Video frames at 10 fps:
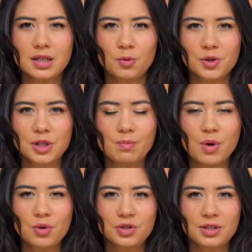it was the
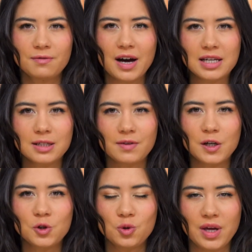most divisive
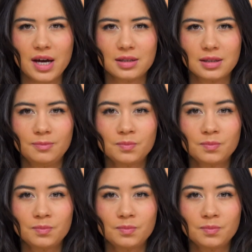issue yet.